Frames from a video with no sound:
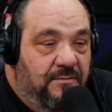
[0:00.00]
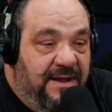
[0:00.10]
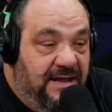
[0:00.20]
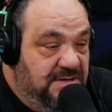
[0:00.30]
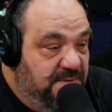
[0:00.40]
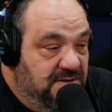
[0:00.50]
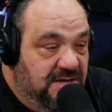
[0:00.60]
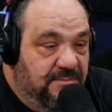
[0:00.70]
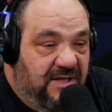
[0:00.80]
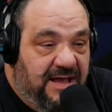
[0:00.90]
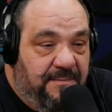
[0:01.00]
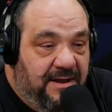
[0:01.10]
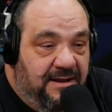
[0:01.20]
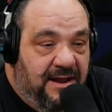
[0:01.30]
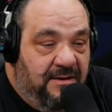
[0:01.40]
man, especially a black
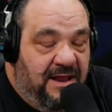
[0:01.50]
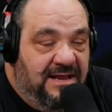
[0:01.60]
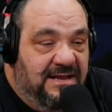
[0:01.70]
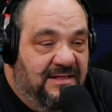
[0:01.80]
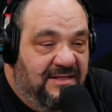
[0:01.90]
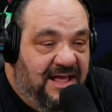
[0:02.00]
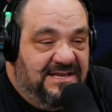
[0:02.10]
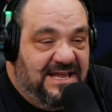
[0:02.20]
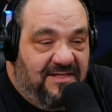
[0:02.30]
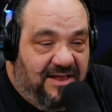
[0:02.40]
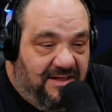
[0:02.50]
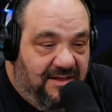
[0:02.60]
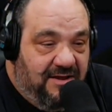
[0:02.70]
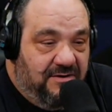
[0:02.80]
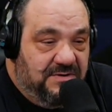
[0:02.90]
man, uh, uh, less athletic
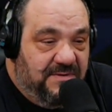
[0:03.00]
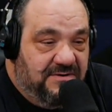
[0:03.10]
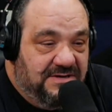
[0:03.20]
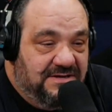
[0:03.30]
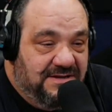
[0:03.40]
than Aries Spears is.